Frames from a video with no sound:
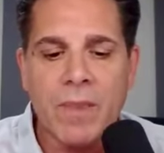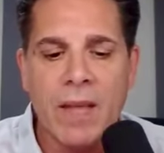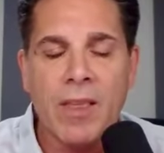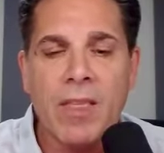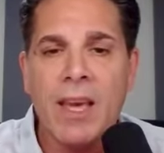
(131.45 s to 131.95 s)

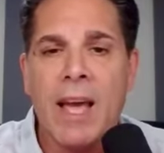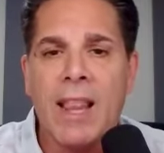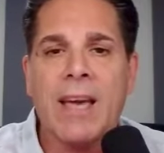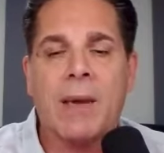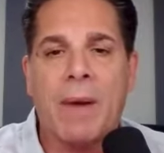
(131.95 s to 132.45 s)
And the thing I
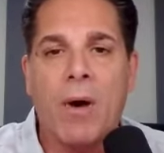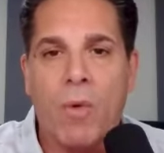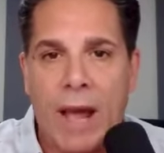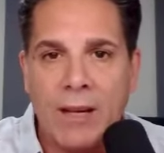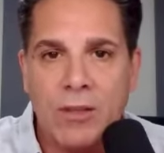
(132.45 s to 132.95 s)
like about
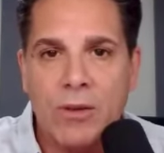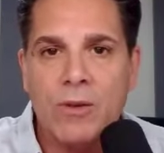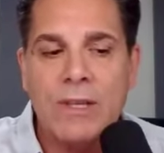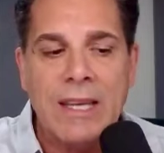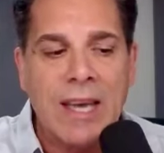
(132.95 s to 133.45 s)
what I
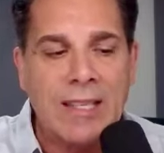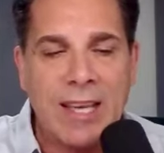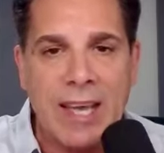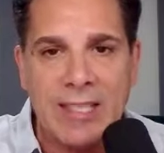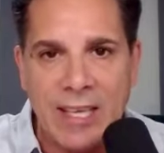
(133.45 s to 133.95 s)
do is I
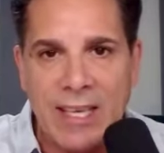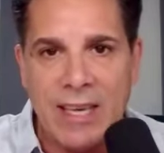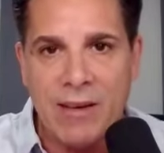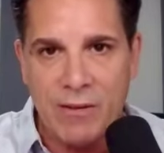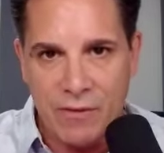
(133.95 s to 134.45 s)
get to
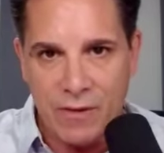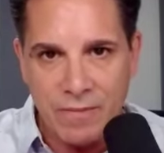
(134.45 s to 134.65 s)
give